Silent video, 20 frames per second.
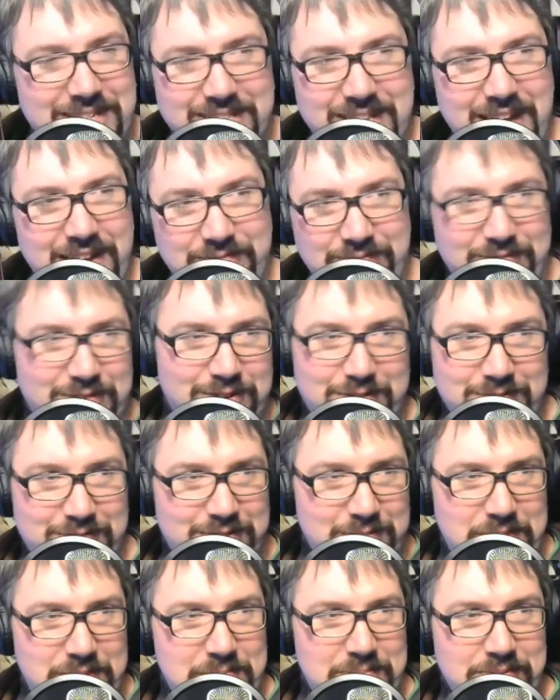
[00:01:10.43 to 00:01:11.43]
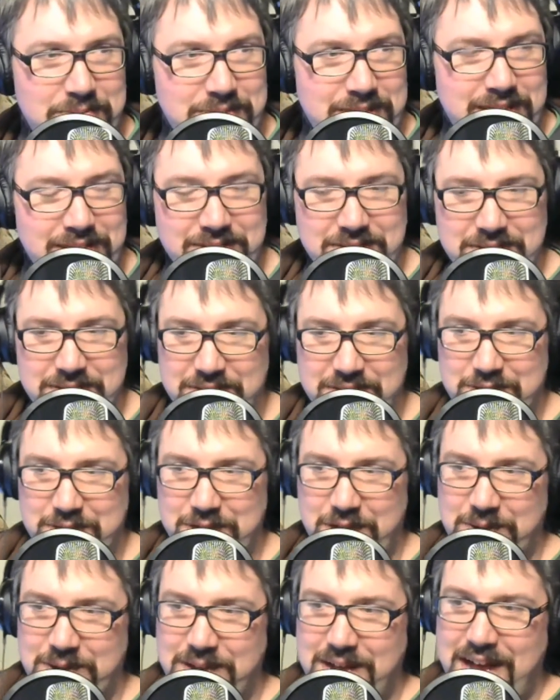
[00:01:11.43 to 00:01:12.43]
It's not for the people that listen to the
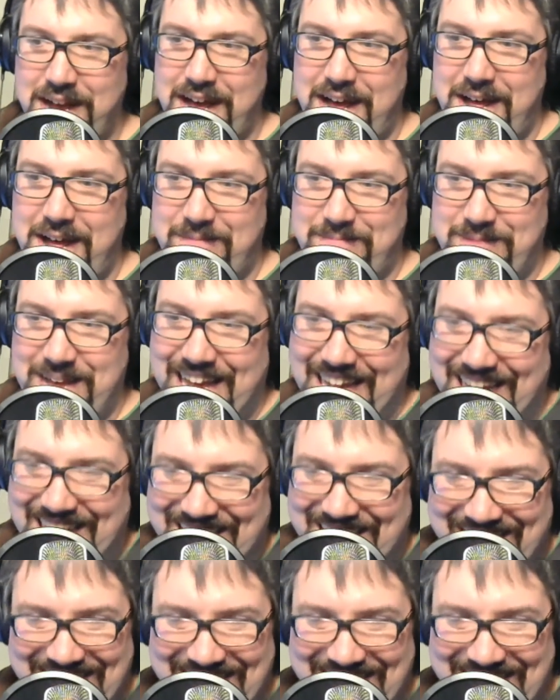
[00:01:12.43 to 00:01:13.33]
show. Um, that's